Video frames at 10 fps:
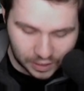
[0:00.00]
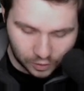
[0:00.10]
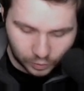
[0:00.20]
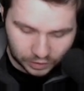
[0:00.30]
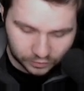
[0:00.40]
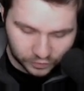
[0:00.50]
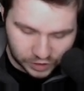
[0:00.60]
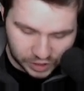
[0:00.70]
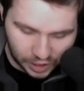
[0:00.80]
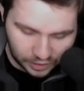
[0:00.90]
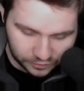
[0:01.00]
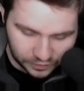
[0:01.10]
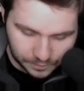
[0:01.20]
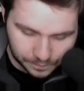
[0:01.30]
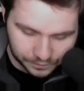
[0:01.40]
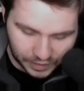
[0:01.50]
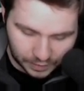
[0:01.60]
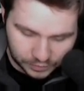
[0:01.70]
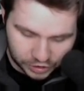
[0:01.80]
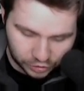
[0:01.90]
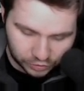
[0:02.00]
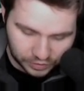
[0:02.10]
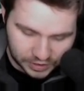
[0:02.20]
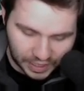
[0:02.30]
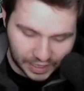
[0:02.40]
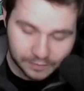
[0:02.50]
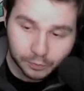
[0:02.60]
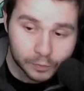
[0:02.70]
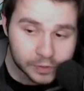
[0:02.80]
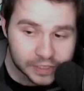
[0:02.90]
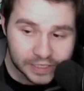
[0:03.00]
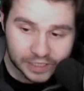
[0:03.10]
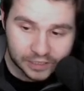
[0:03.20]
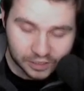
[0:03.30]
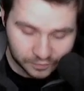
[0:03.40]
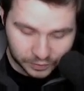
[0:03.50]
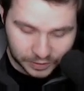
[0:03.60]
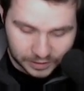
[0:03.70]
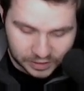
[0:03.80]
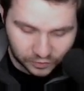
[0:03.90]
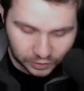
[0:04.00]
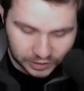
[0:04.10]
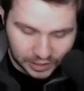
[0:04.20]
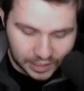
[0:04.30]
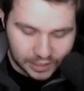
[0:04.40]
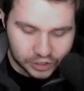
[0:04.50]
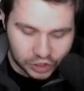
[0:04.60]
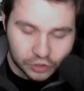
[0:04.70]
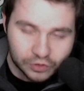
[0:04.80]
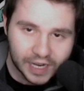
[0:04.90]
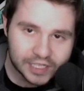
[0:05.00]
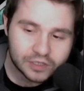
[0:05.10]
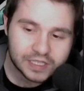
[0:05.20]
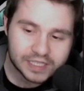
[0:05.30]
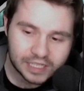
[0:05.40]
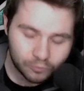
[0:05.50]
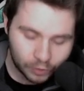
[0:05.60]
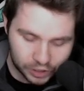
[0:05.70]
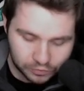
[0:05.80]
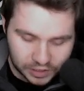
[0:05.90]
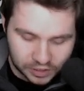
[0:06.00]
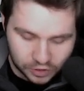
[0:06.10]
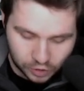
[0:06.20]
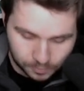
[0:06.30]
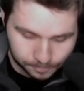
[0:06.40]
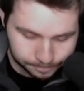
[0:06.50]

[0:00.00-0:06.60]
Well, first off, I'm going to show you this. I purposely didn't complete this fully just so you guys could see what you need to do.